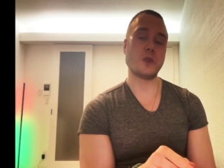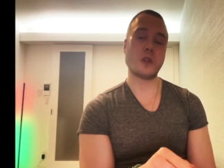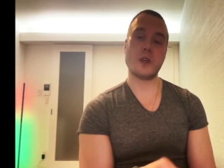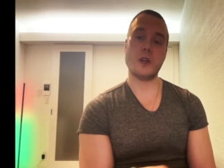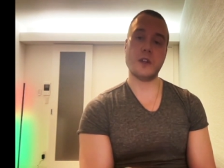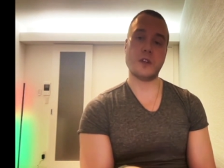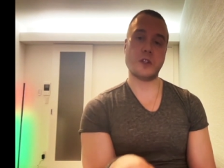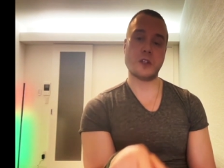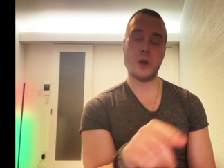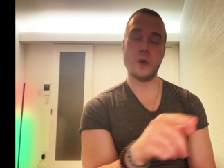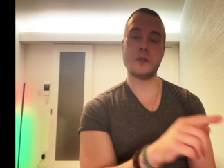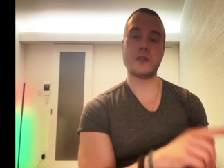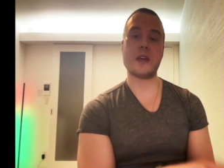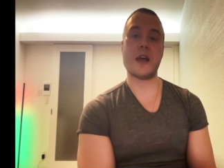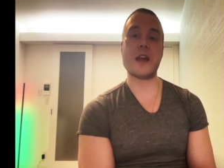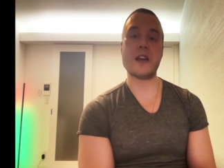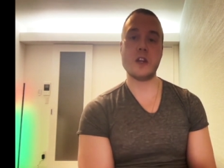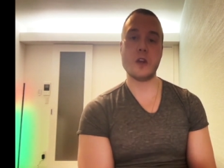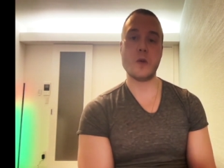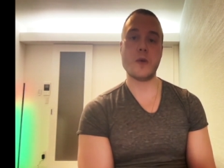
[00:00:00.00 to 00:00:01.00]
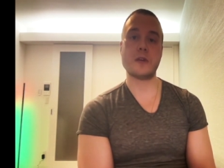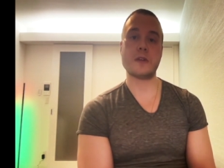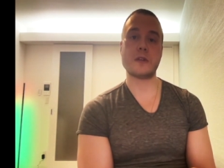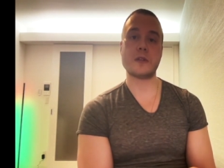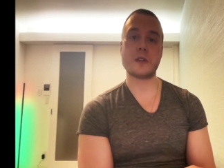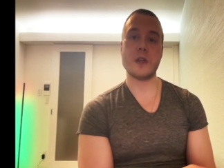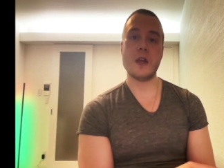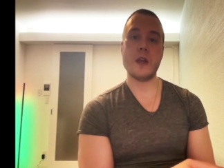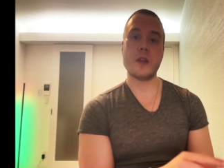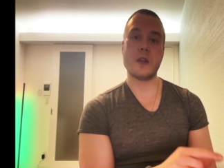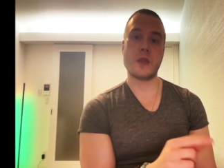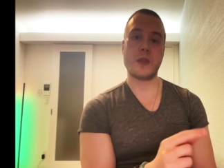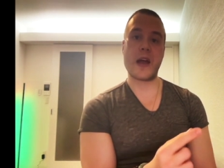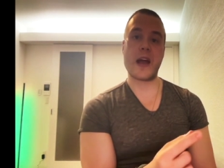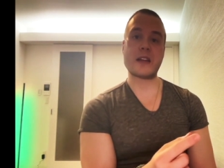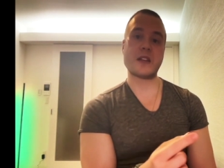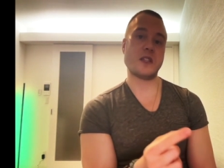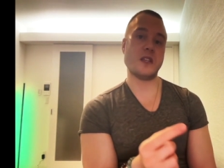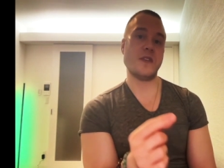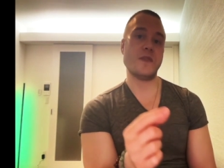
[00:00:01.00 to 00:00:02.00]
is so tenuous that
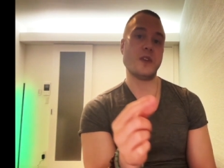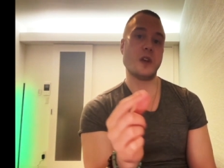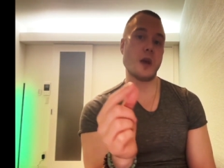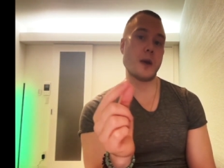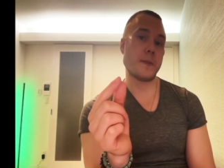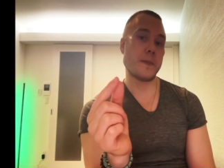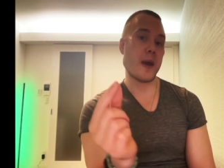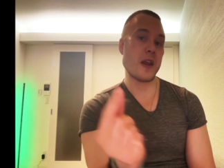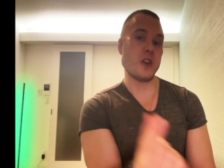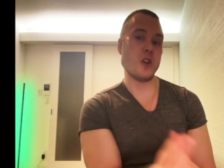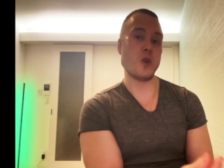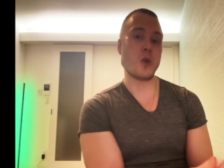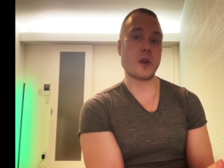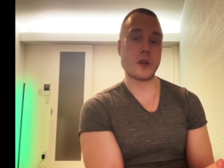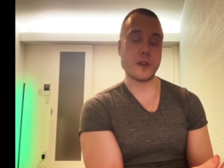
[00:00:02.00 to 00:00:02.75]
that's even a minute